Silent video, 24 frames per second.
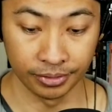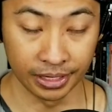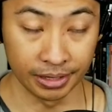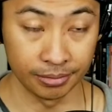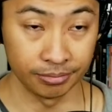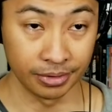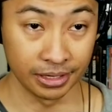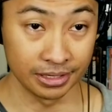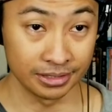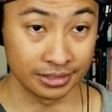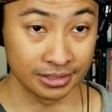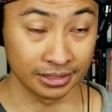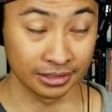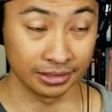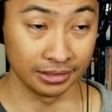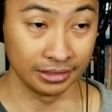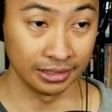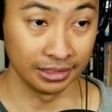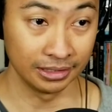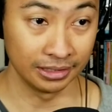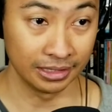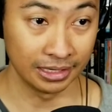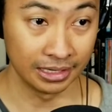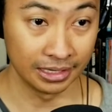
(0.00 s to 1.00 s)

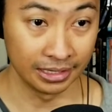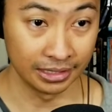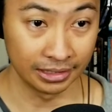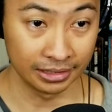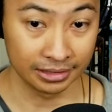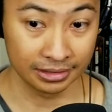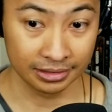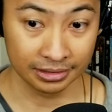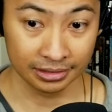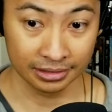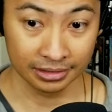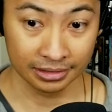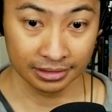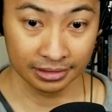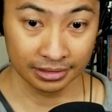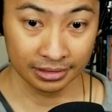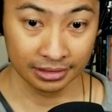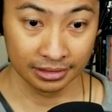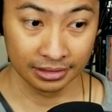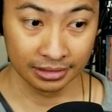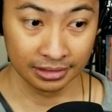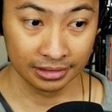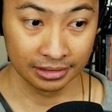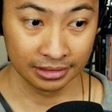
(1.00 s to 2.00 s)
basically like
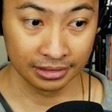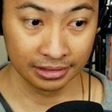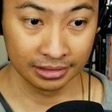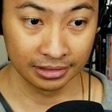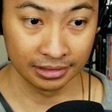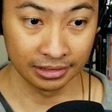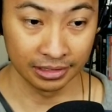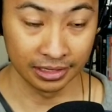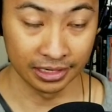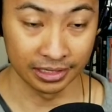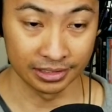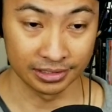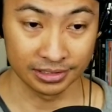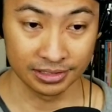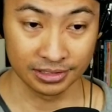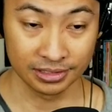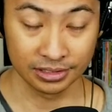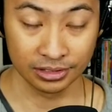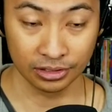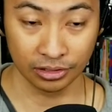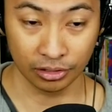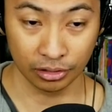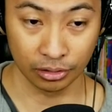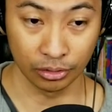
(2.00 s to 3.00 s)
it's
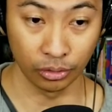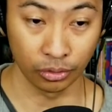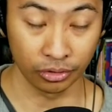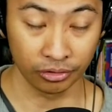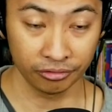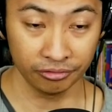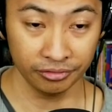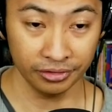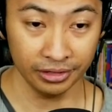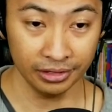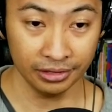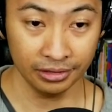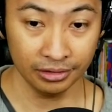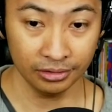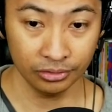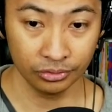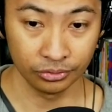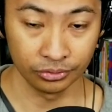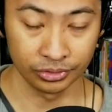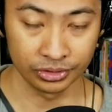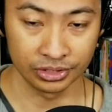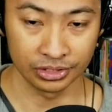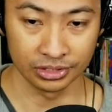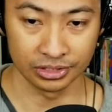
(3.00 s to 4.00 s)
Thorfinn,
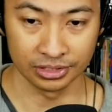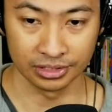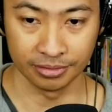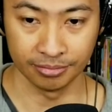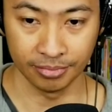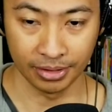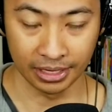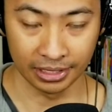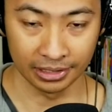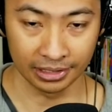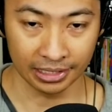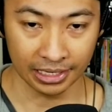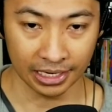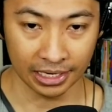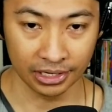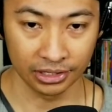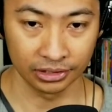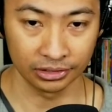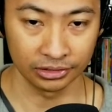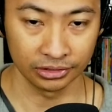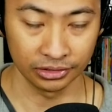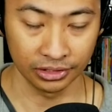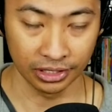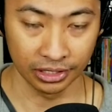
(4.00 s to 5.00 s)
which is the main
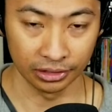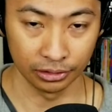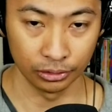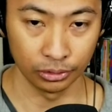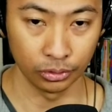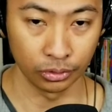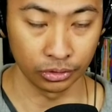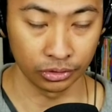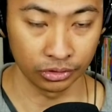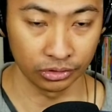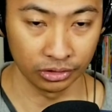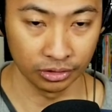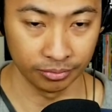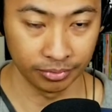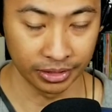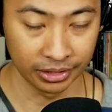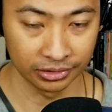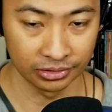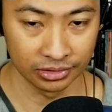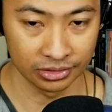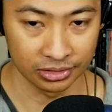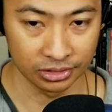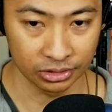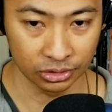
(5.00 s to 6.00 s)
character, and Thorkel about
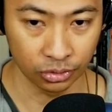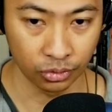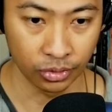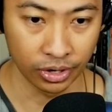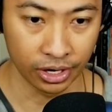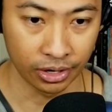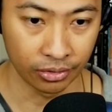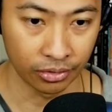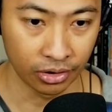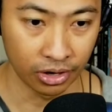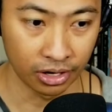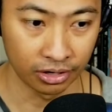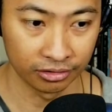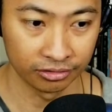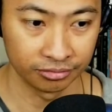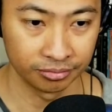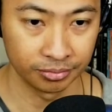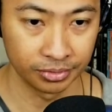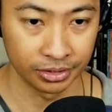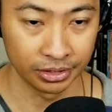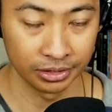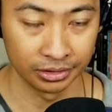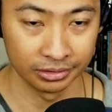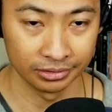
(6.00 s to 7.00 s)
to square off,
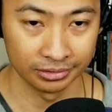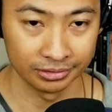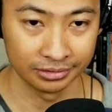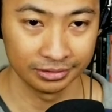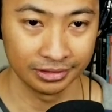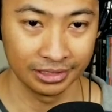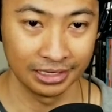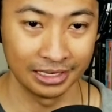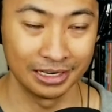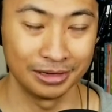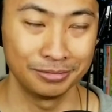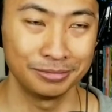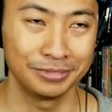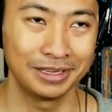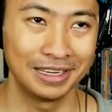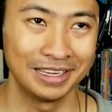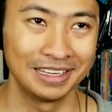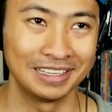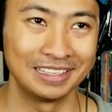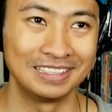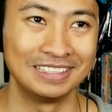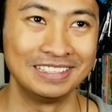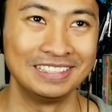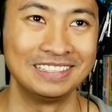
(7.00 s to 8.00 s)
bro. And I'm
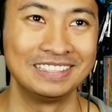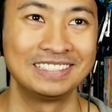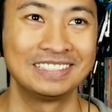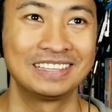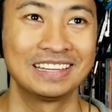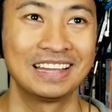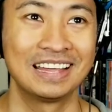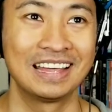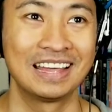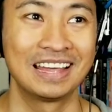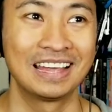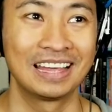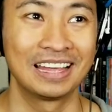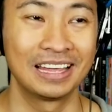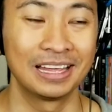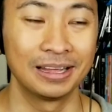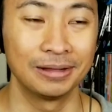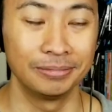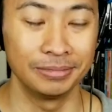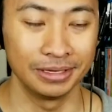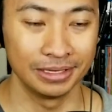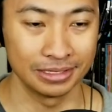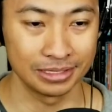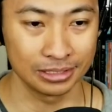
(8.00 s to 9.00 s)
like,
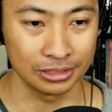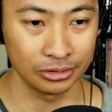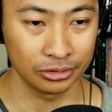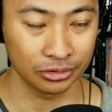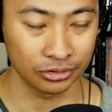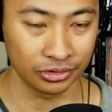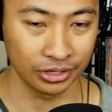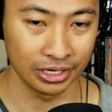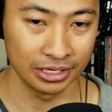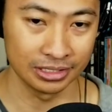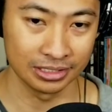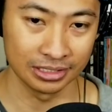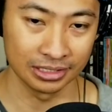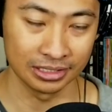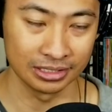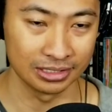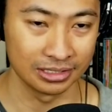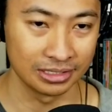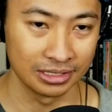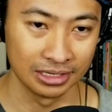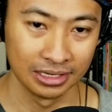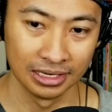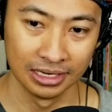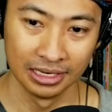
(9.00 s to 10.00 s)
damn, it's so crazy
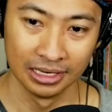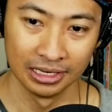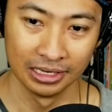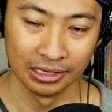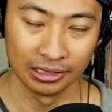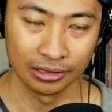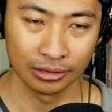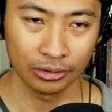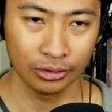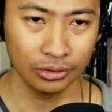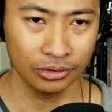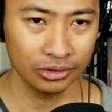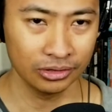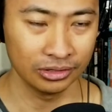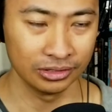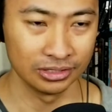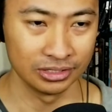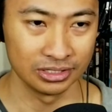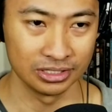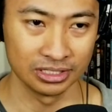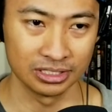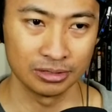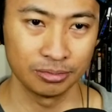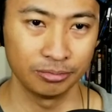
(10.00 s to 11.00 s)
because Thorkel is
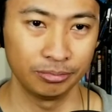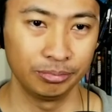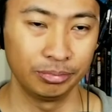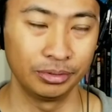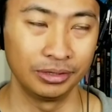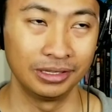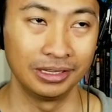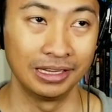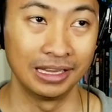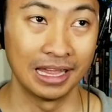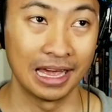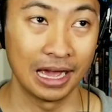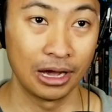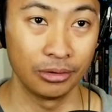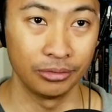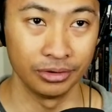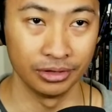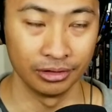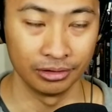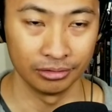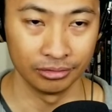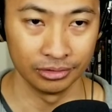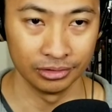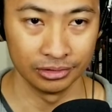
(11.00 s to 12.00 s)
just plowing
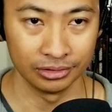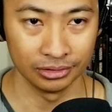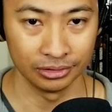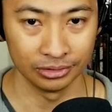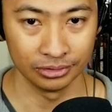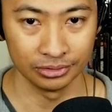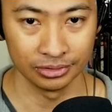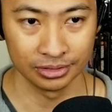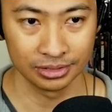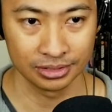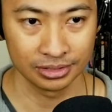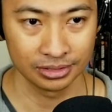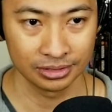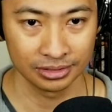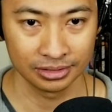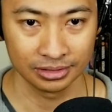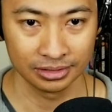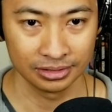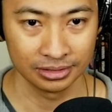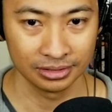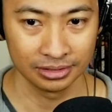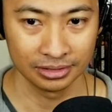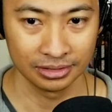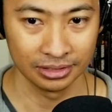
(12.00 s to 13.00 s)
through dudes,
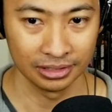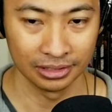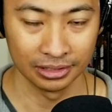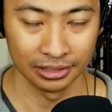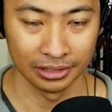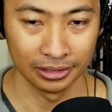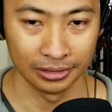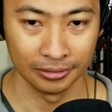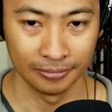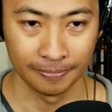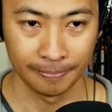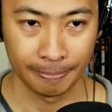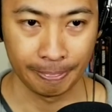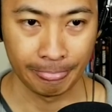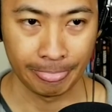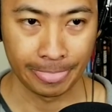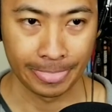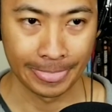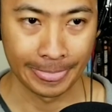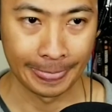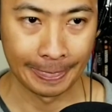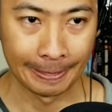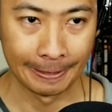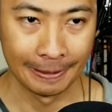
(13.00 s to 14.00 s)
you know.
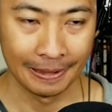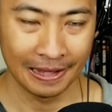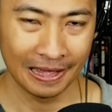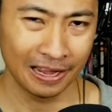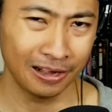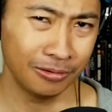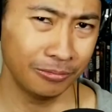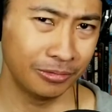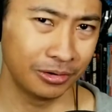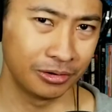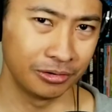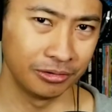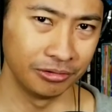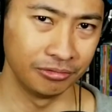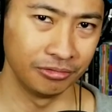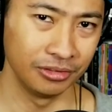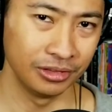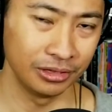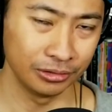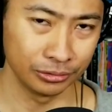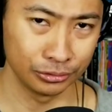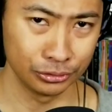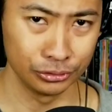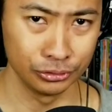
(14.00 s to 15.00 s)
I don't want to
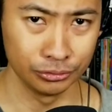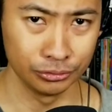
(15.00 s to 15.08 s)
reveal too